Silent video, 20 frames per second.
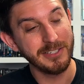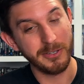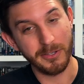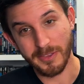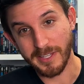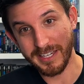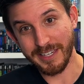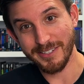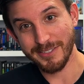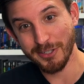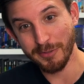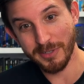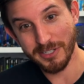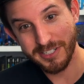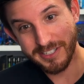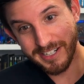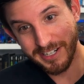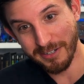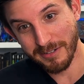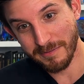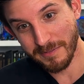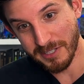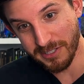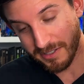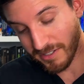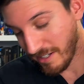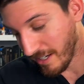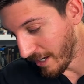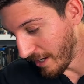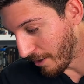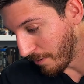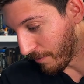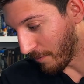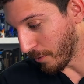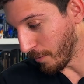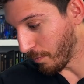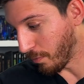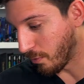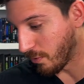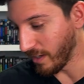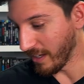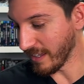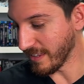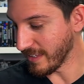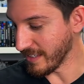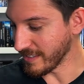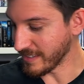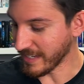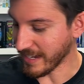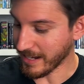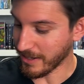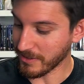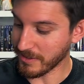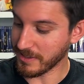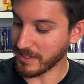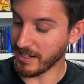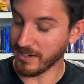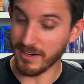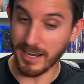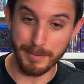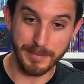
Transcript: So thank you so much, TerraVision, for putting this out there.